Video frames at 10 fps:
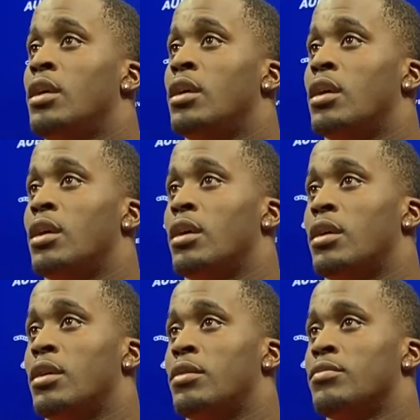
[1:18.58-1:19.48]

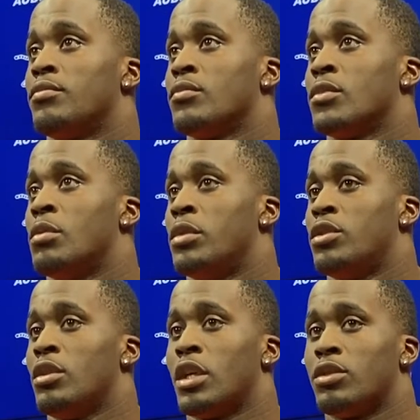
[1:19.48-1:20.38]
uh, but
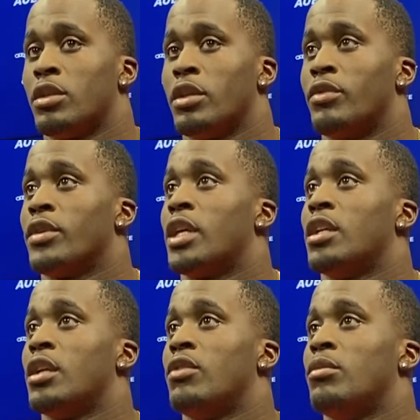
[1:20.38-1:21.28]
you know, that's on a different kind
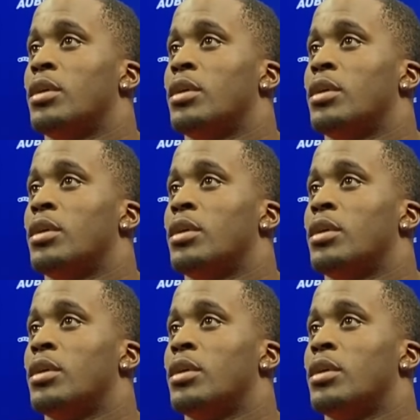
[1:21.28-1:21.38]
of level.